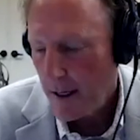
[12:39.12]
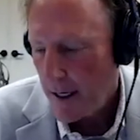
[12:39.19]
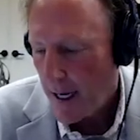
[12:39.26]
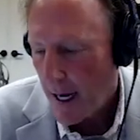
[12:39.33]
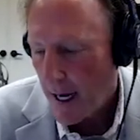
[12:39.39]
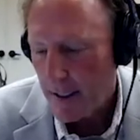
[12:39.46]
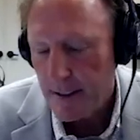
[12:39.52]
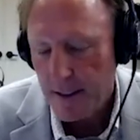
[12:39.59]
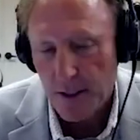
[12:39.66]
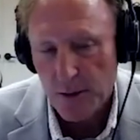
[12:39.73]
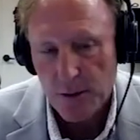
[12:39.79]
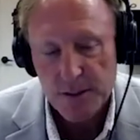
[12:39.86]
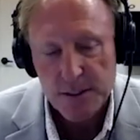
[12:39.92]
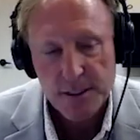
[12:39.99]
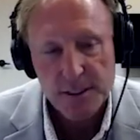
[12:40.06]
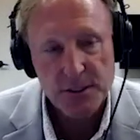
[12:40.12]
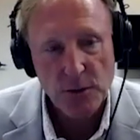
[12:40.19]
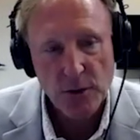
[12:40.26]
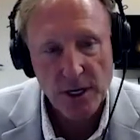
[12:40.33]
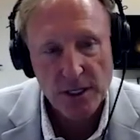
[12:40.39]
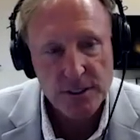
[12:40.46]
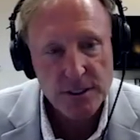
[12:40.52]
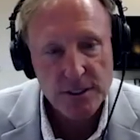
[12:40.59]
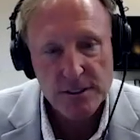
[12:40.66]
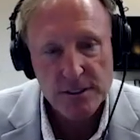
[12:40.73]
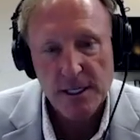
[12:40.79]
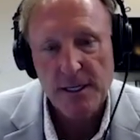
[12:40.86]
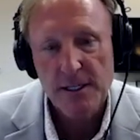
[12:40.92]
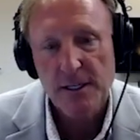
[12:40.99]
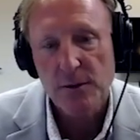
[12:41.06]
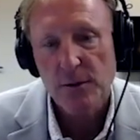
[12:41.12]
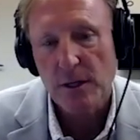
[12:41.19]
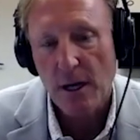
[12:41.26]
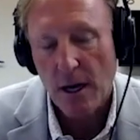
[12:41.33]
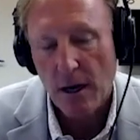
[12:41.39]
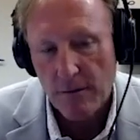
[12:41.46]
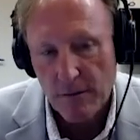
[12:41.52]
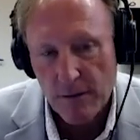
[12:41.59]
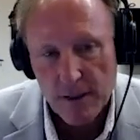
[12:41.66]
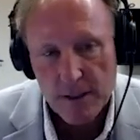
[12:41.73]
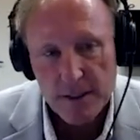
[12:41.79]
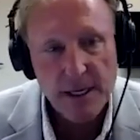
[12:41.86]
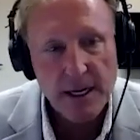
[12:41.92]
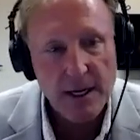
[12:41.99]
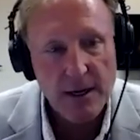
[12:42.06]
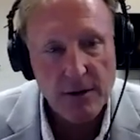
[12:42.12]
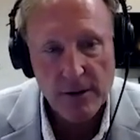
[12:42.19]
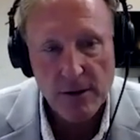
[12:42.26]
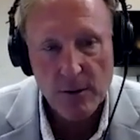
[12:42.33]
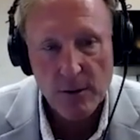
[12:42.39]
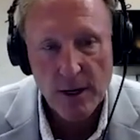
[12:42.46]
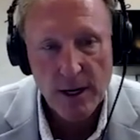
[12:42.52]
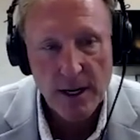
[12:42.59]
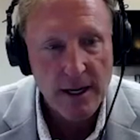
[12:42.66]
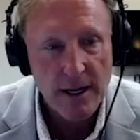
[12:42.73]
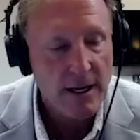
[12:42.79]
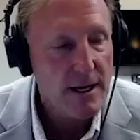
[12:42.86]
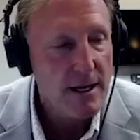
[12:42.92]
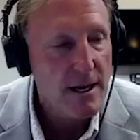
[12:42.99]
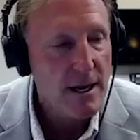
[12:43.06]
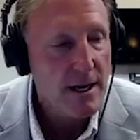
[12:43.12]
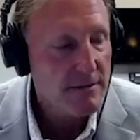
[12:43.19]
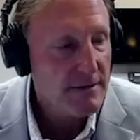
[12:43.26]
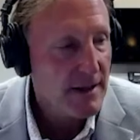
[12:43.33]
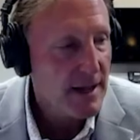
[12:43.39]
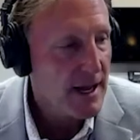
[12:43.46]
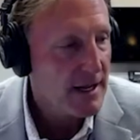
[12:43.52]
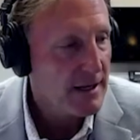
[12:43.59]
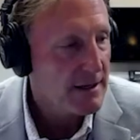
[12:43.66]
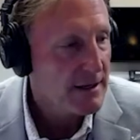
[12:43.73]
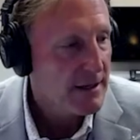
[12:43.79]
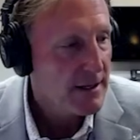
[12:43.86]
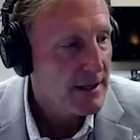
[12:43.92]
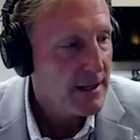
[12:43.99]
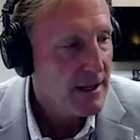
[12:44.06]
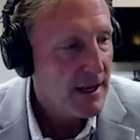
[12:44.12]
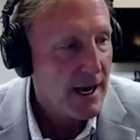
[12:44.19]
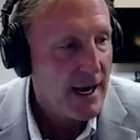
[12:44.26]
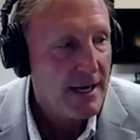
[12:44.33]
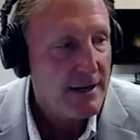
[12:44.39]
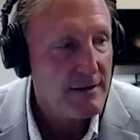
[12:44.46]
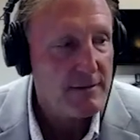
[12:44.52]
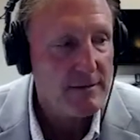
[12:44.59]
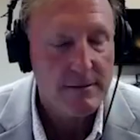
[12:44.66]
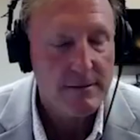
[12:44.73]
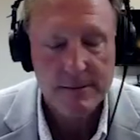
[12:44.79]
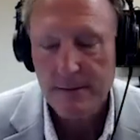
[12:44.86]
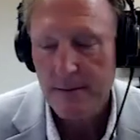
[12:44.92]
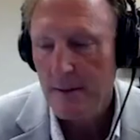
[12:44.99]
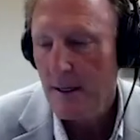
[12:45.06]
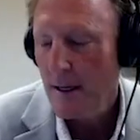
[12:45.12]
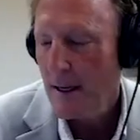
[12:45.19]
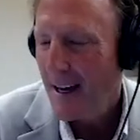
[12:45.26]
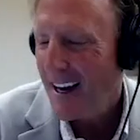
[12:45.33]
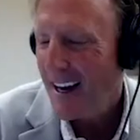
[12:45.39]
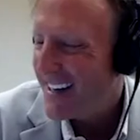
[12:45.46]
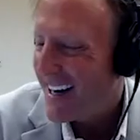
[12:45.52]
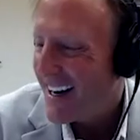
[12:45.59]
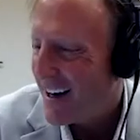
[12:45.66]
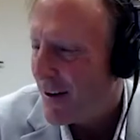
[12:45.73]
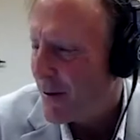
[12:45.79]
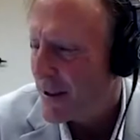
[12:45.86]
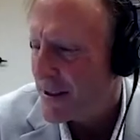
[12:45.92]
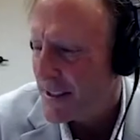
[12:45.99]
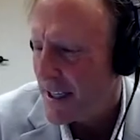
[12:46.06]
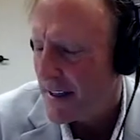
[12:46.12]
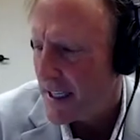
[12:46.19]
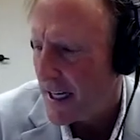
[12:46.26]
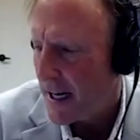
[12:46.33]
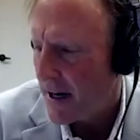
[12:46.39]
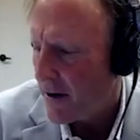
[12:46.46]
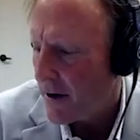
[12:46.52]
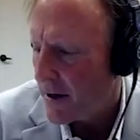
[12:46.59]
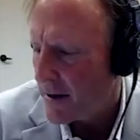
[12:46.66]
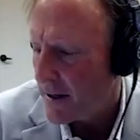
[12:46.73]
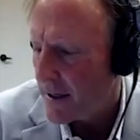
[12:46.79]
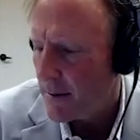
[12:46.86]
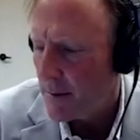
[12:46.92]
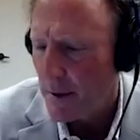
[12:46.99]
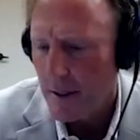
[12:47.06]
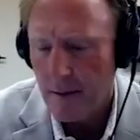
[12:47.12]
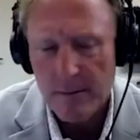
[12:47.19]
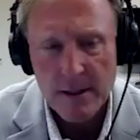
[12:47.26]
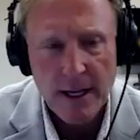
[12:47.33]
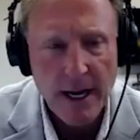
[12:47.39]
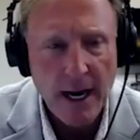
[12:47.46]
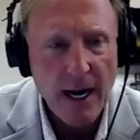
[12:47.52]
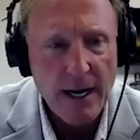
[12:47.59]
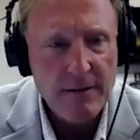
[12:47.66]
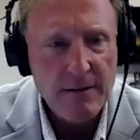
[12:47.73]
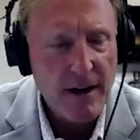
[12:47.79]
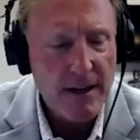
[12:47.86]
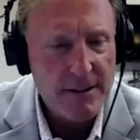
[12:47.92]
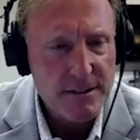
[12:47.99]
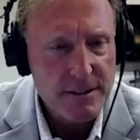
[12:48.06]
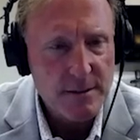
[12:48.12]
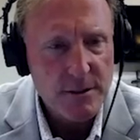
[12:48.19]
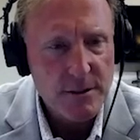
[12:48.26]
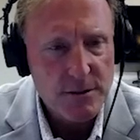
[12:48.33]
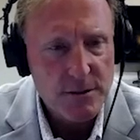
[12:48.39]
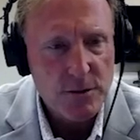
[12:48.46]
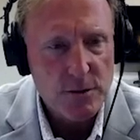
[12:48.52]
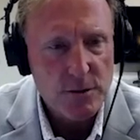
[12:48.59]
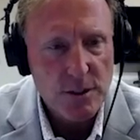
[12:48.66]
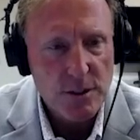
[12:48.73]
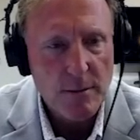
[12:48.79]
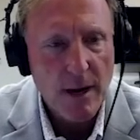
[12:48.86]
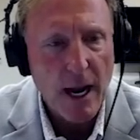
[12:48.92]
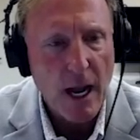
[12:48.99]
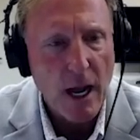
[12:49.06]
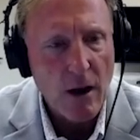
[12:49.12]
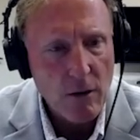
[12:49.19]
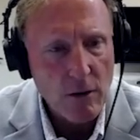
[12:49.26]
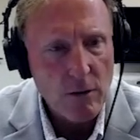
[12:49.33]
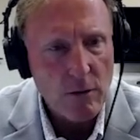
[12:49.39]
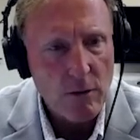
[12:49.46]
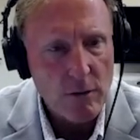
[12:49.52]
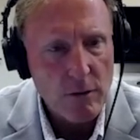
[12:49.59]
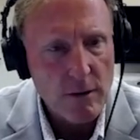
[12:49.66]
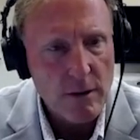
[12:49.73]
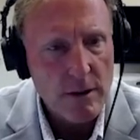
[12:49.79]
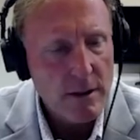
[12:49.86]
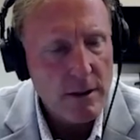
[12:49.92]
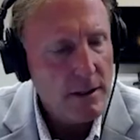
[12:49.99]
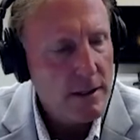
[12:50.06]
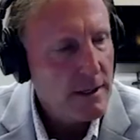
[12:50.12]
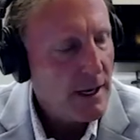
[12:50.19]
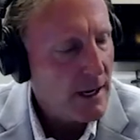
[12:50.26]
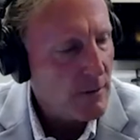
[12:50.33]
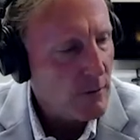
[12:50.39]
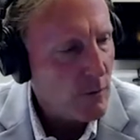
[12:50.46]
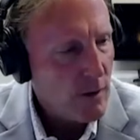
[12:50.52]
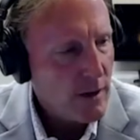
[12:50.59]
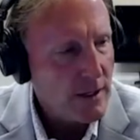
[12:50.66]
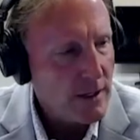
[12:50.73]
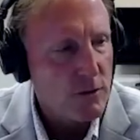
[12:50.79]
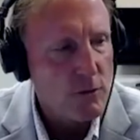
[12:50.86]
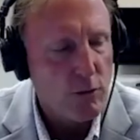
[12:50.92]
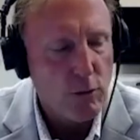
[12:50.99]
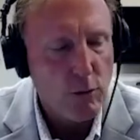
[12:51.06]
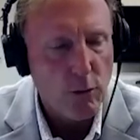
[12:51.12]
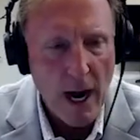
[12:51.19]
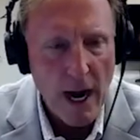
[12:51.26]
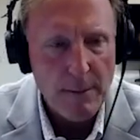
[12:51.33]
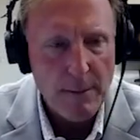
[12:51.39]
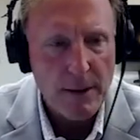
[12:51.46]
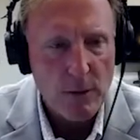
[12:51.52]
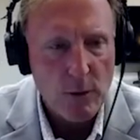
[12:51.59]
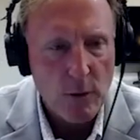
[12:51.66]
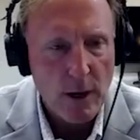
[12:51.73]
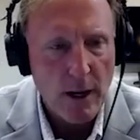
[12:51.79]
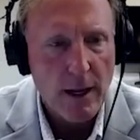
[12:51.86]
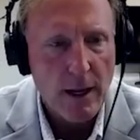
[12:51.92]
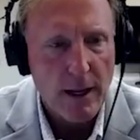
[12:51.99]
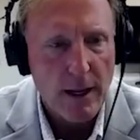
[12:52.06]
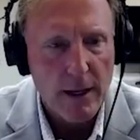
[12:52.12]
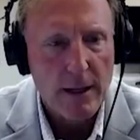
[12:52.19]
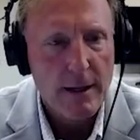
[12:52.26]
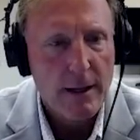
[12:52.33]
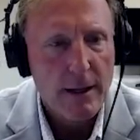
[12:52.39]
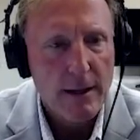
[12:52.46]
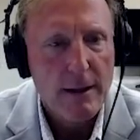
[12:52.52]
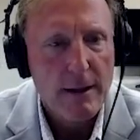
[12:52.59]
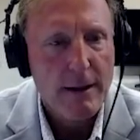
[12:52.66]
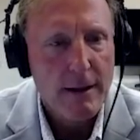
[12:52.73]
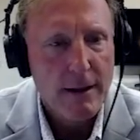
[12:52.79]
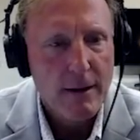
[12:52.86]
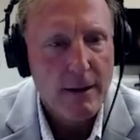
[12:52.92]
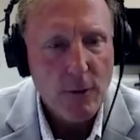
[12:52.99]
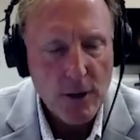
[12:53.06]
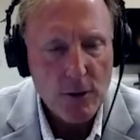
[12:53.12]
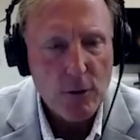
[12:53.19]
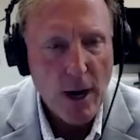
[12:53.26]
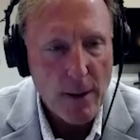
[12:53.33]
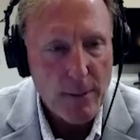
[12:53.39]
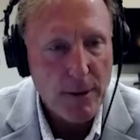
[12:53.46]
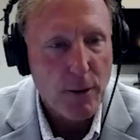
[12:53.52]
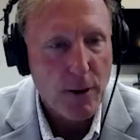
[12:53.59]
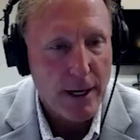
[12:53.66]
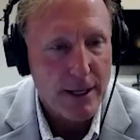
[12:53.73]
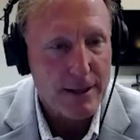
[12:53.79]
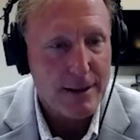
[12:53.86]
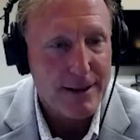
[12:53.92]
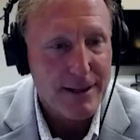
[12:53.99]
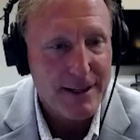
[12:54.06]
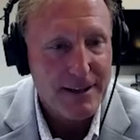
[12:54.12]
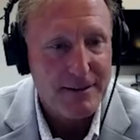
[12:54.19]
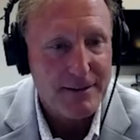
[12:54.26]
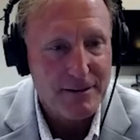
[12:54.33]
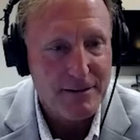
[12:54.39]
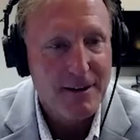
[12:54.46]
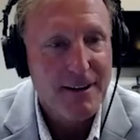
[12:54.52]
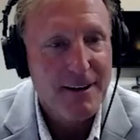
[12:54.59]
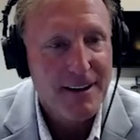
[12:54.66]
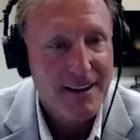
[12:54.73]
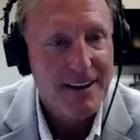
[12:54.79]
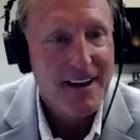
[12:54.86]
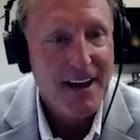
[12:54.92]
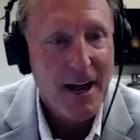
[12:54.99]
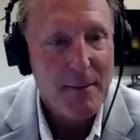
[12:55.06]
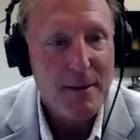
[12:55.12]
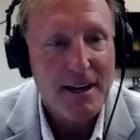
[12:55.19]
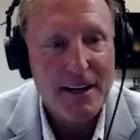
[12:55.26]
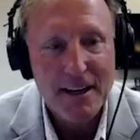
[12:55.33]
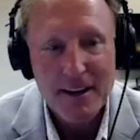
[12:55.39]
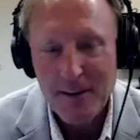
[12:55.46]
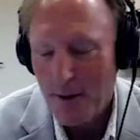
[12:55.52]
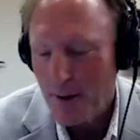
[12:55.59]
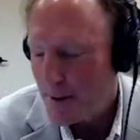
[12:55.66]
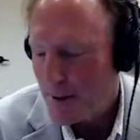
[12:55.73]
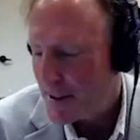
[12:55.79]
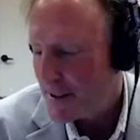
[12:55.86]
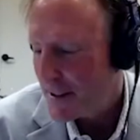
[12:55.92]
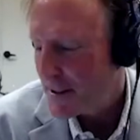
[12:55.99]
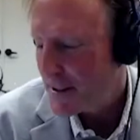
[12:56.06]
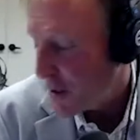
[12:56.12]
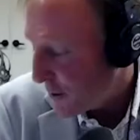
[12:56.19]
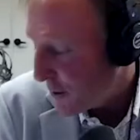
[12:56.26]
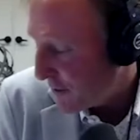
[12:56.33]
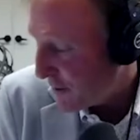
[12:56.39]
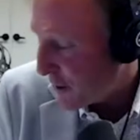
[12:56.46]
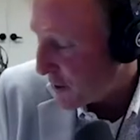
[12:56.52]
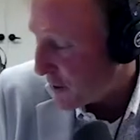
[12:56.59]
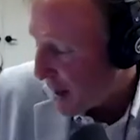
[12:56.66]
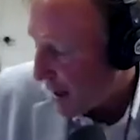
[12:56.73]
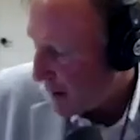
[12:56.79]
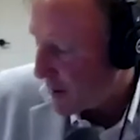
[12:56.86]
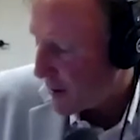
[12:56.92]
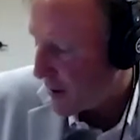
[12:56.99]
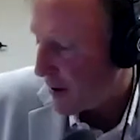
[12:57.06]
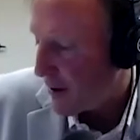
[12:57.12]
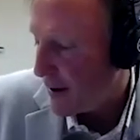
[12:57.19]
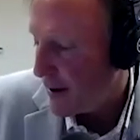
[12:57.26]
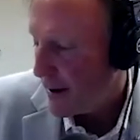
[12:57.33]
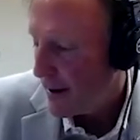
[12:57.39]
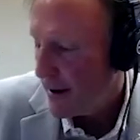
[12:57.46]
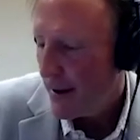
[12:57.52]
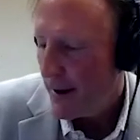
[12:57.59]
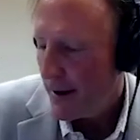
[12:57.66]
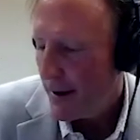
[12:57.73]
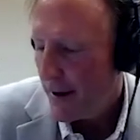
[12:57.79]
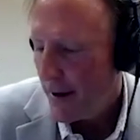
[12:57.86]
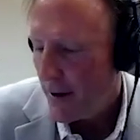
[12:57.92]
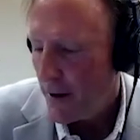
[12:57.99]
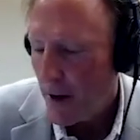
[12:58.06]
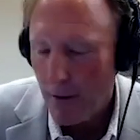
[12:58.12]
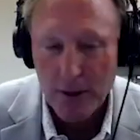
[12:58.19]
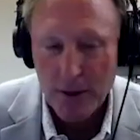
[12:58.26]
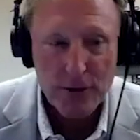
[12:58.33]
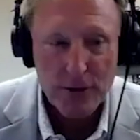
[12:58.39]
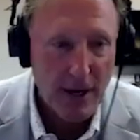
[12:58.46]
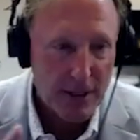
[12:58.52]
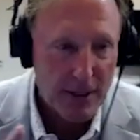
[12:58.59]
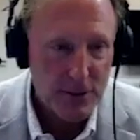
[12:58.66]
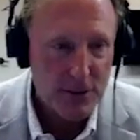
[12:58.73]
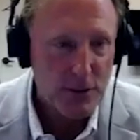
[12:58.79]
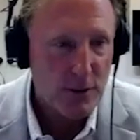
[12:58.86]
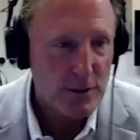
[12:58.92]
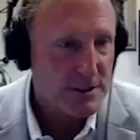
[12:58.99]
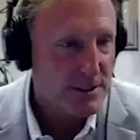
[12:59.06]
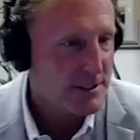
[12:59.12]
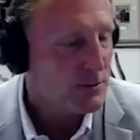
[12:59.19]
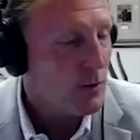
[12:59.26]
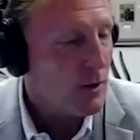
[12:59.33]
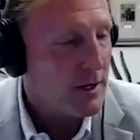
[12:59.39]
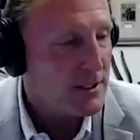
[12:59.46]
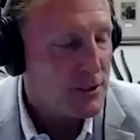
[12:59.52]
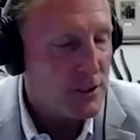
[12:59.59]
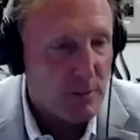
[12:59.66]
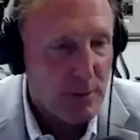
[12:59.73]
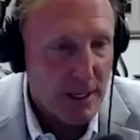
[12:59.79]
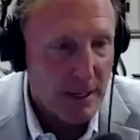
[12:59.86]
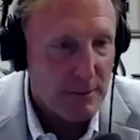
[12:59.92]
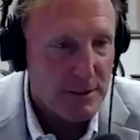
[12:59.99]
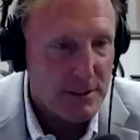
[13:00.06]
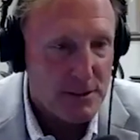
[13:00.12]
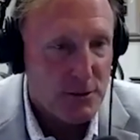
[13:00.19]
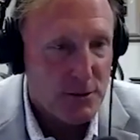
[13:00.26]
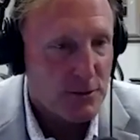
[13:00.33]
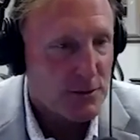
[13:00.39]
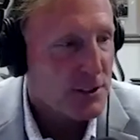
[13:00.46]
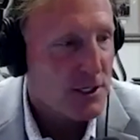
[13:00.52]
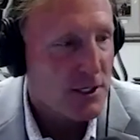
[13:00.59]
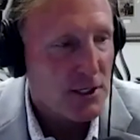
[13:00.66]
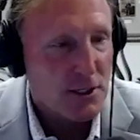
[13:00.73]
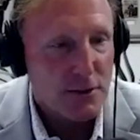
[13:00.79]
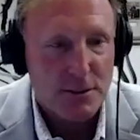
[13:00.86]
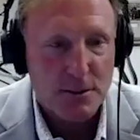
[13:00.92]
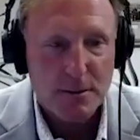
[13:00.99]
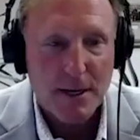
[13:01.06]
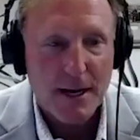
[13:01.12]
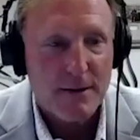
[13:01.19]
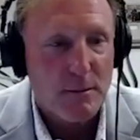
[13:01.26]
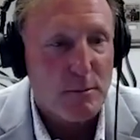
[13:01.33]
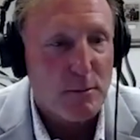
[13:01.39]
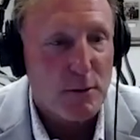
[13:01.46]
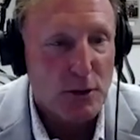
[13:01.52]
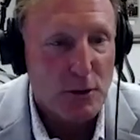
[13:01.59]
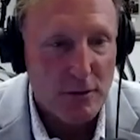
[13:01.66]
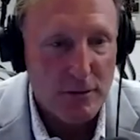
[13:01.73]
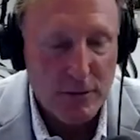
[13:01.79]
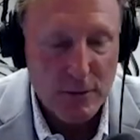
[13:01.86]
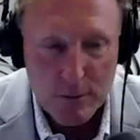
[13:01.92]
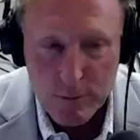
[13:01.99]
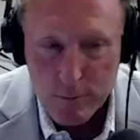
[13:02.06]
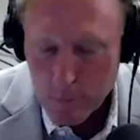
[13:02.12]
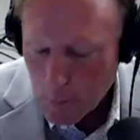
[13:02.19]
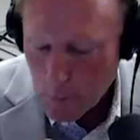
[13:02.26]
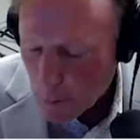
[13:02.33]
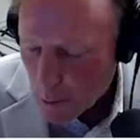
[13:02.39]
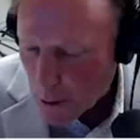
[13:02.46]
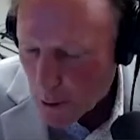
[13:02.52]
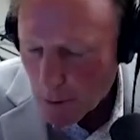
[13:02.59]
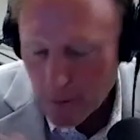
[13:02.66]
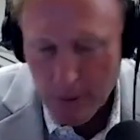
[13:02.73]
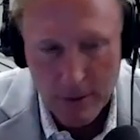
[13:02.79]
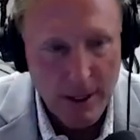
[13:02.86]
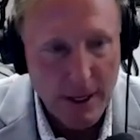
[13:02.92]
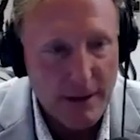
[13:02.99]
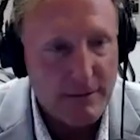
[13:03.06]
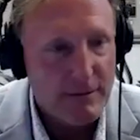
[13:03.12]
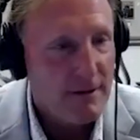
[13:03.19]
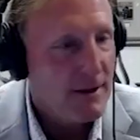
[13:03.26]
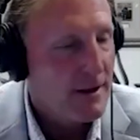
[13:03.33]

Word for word: how to deal with situations, how to deal with conflict in a healthy way. None of that. I had to and I don't want to say this arrogantly, but like I had to find some of those tools on my own. And what a crappy way. What a crappy way to live. I mean, mm. eh, there's so if you're younger, know that you've got two choices. One is you can pick up these tools, you can use them and have a beautiful, beautiful life.